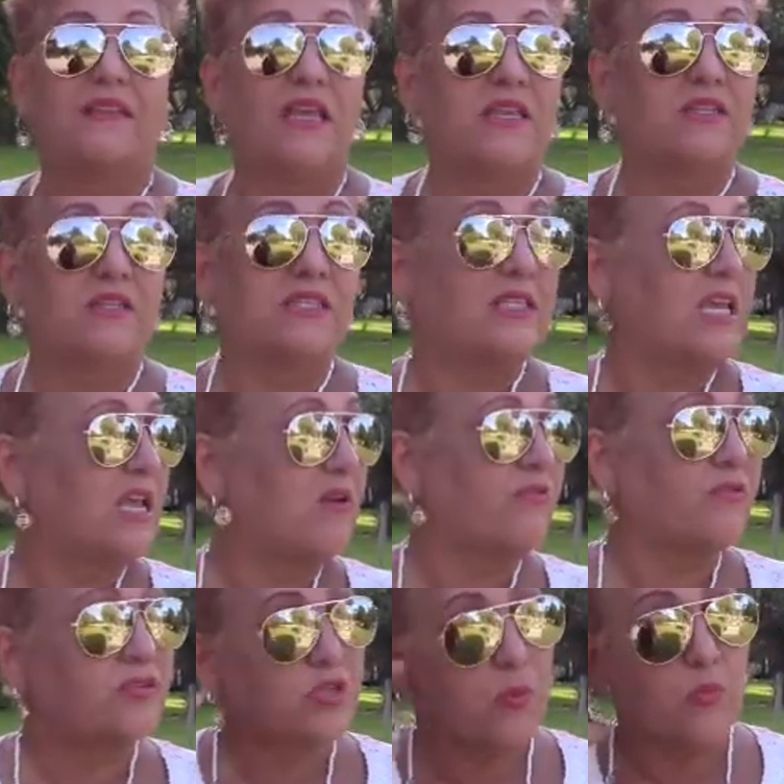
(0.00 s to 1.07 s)
they just here
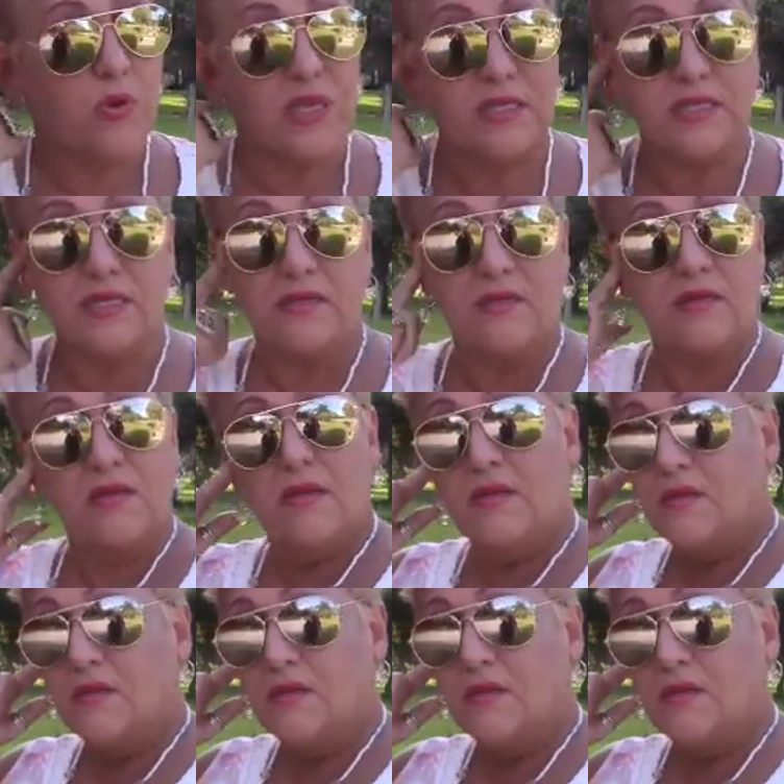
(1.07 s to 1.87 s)
for some reason.